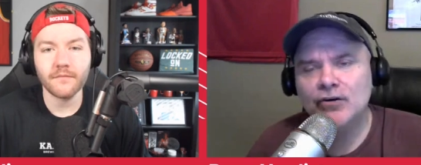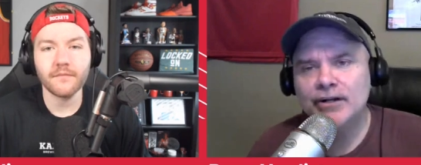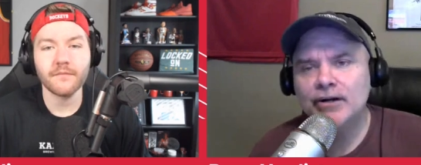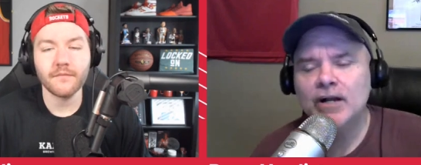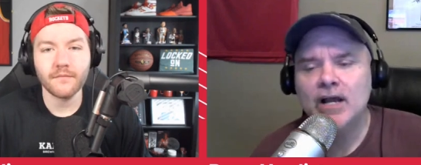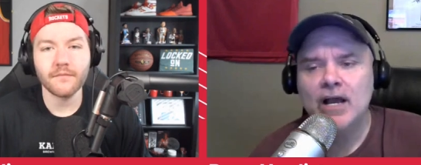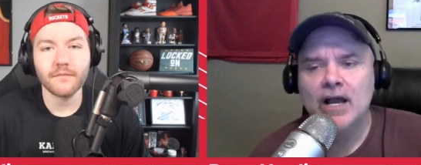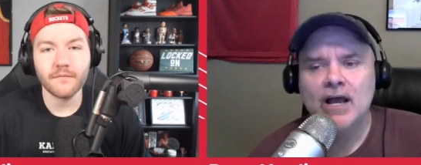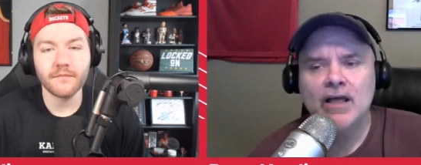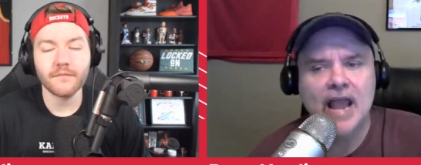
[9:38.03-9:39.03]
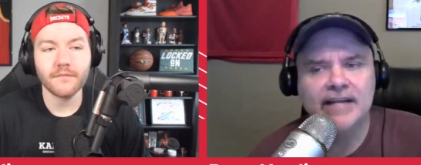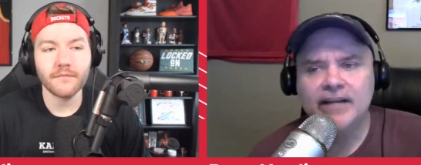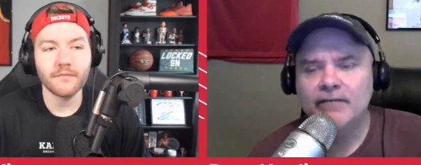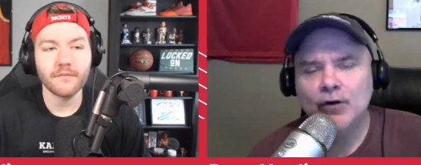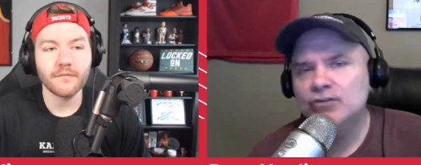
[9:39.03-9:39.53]
Speaker 1: earlier
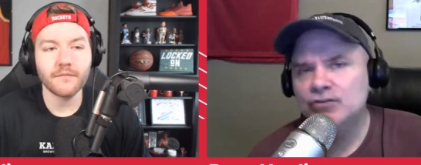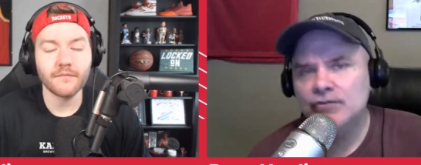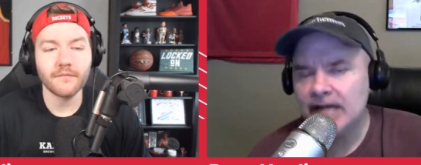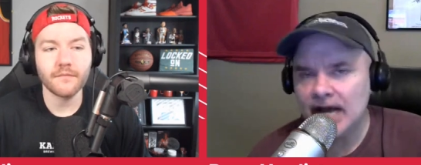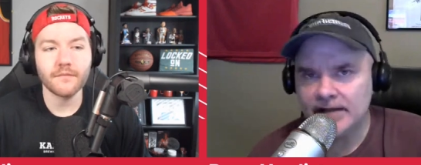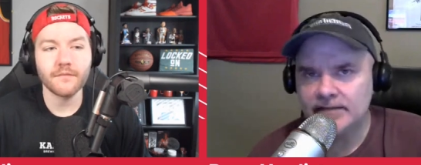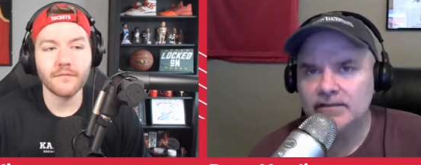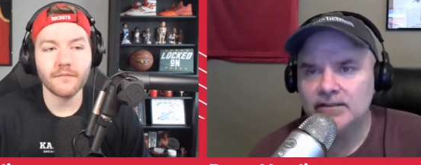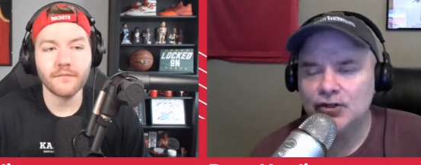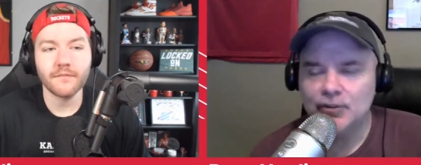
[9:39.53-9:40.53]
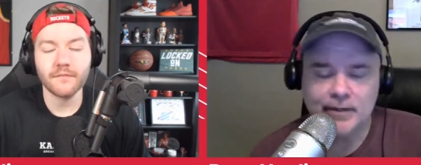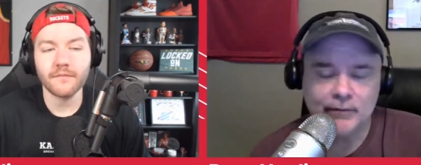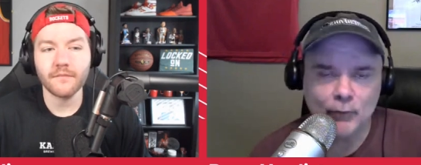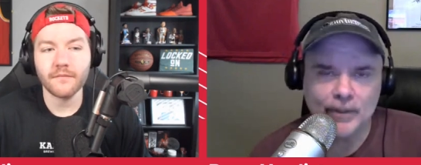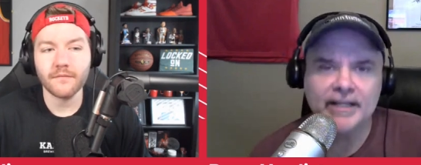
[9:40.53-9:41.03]
any of those three guys could be
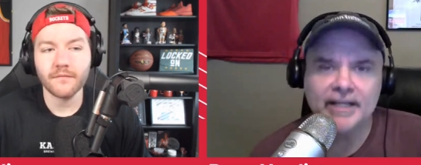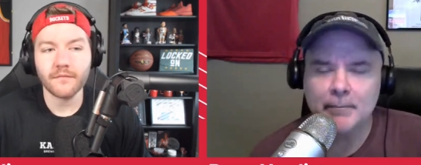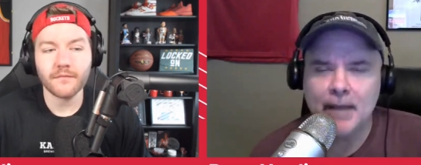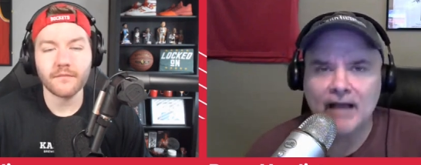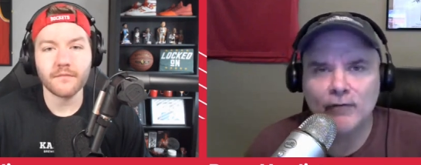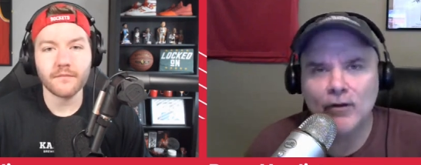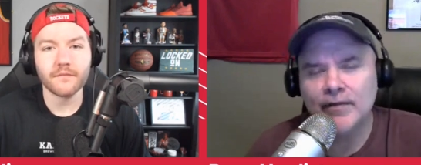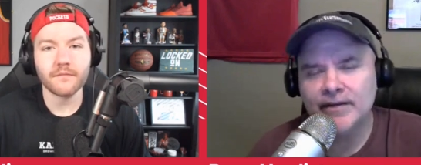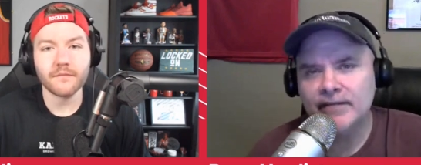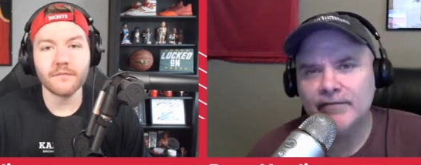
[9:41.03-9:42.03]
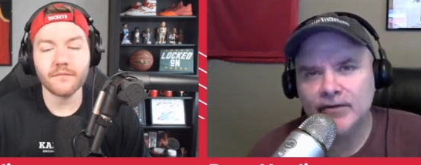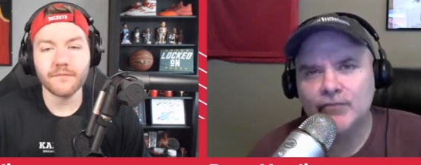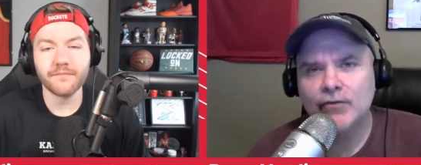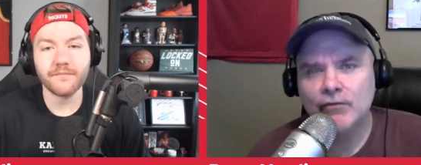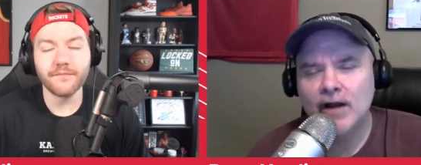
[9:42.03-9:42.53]
really impactful on the defense
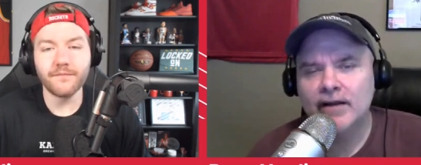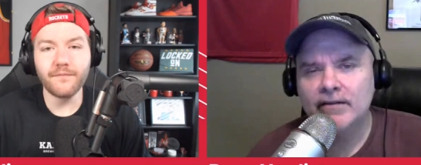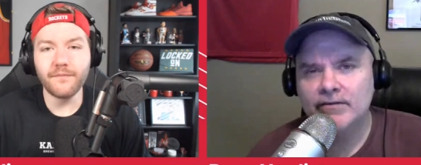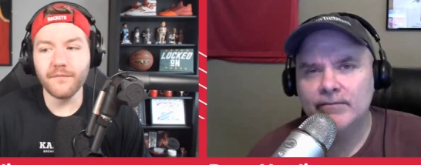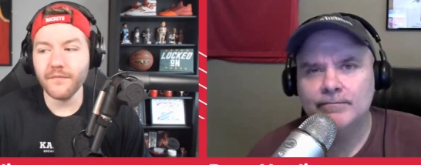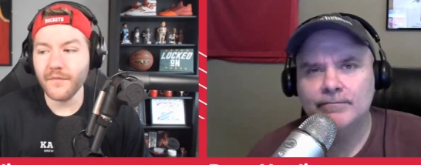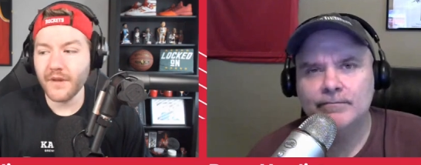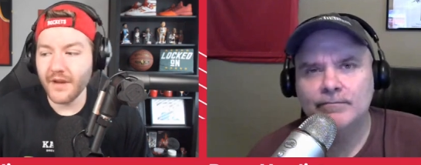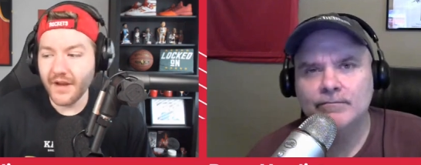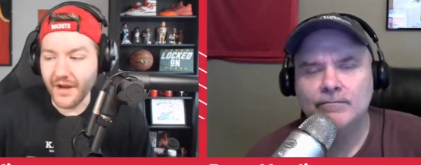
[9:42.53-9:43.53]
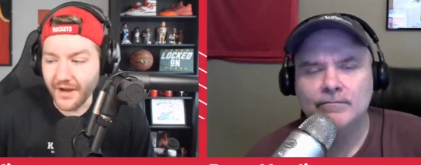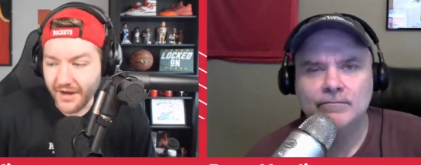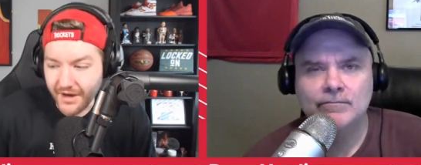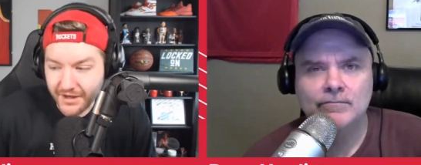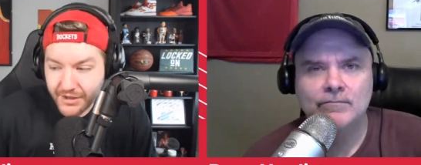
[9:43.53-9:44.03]
for the Rockets.
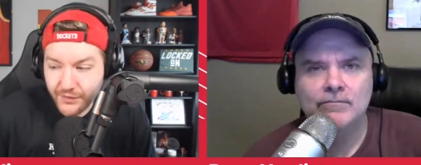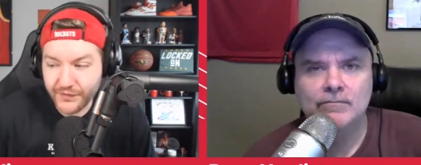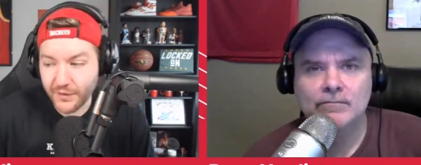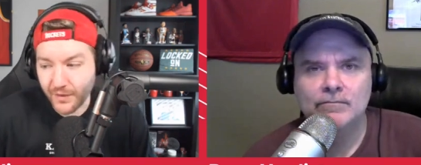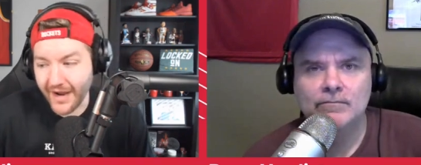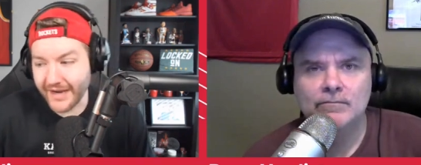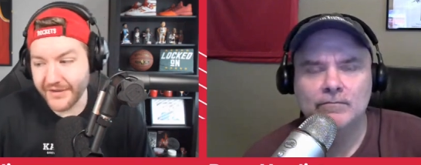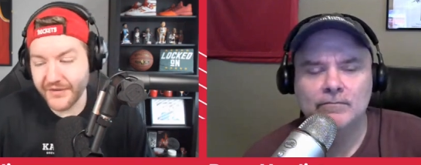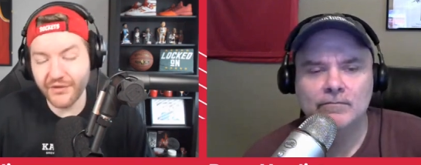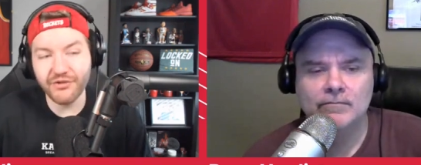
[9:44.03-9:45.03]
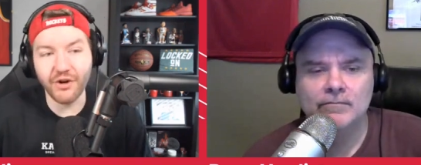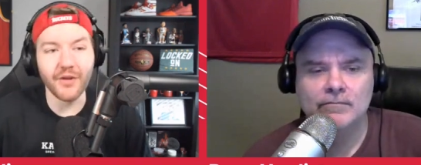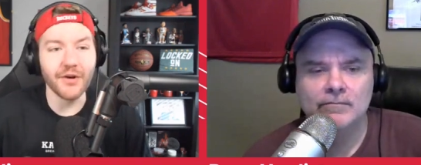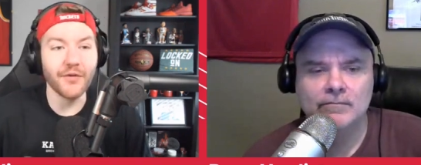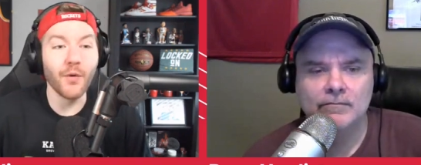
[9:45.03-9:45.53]
Speaker 2: Uh, a Houston Rockets
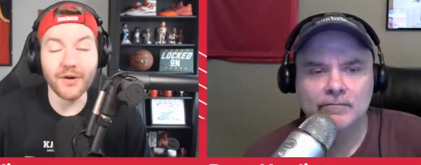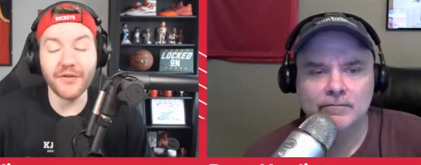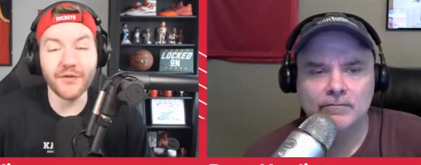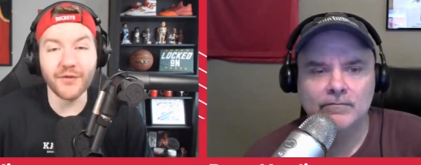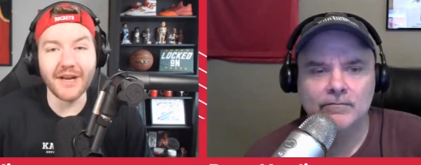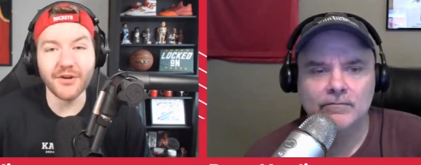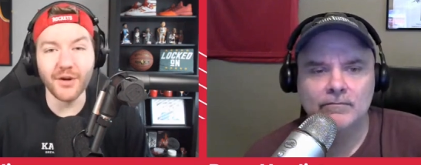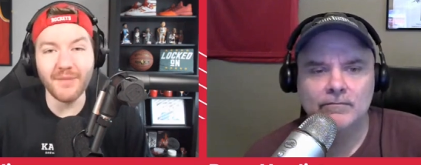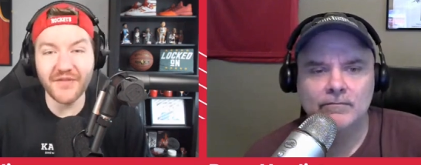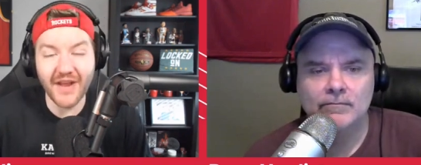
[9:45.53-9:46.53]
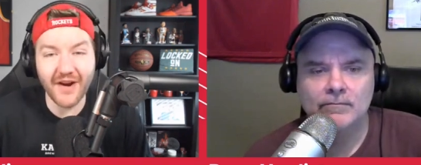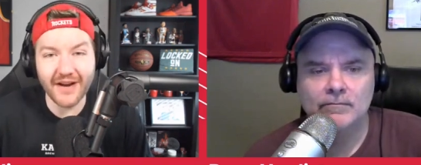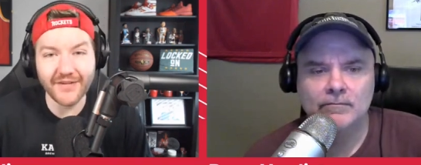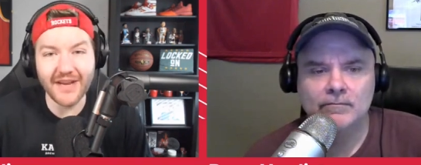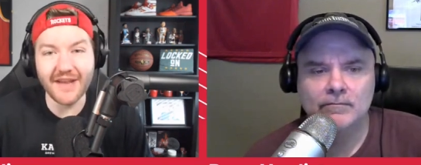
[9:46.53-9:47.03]
Charlotte Hornets trade could be
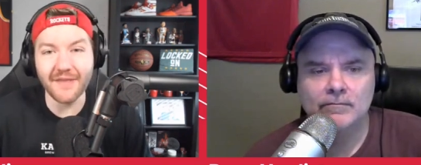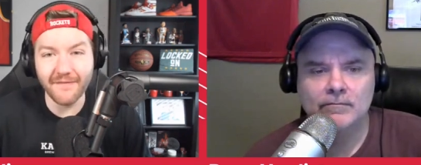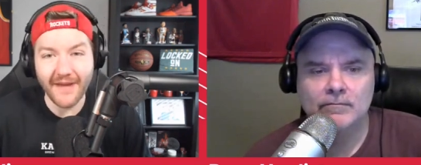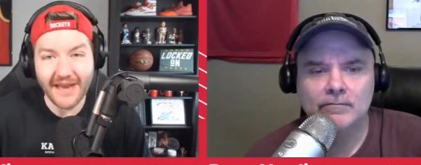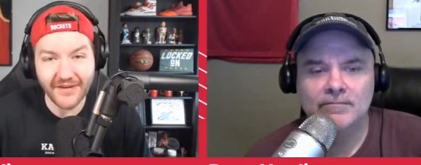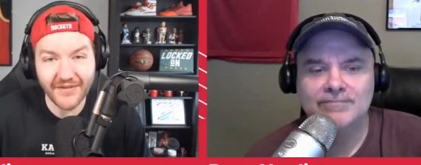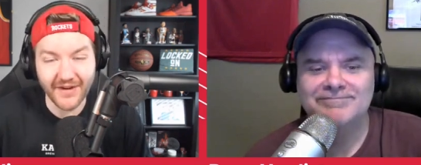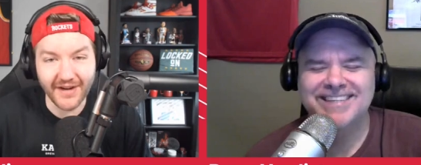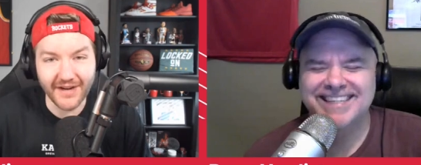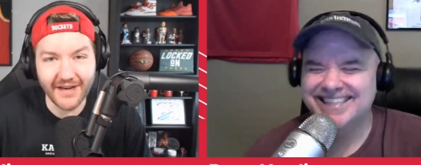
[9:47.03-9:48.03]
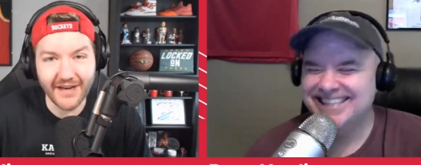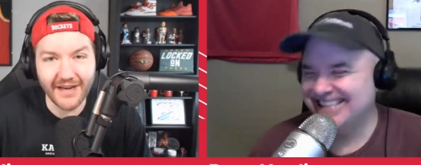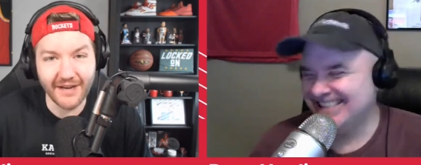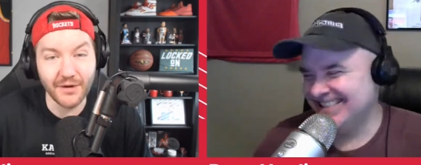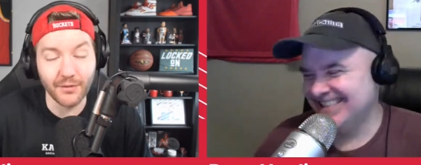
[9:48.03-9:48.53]
staring us in the face, uh,
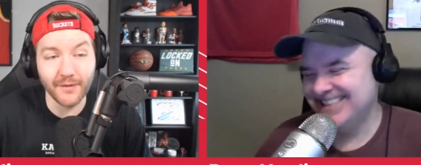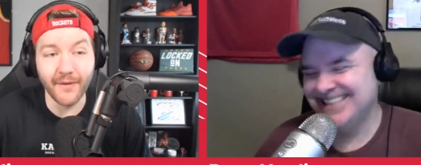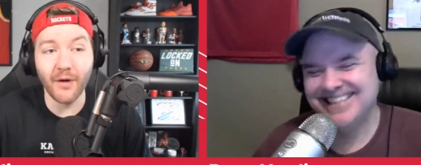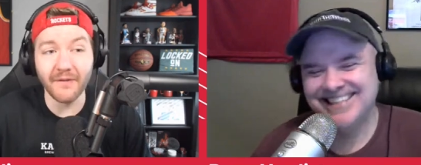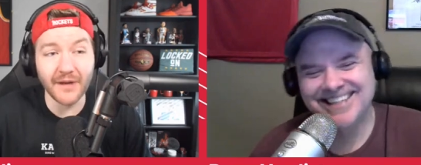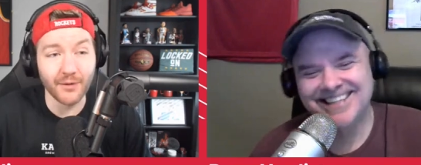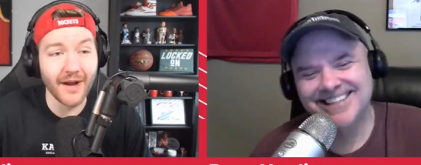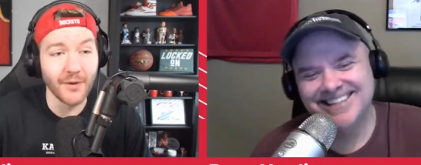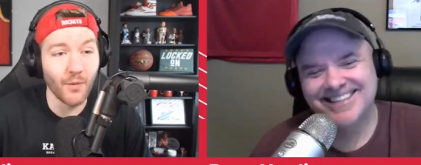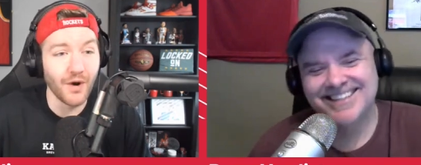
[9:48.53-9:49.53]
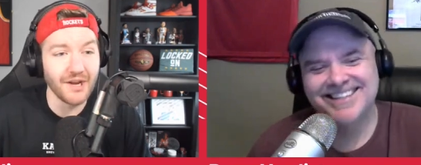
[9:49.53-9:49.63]
it, you know, revolving around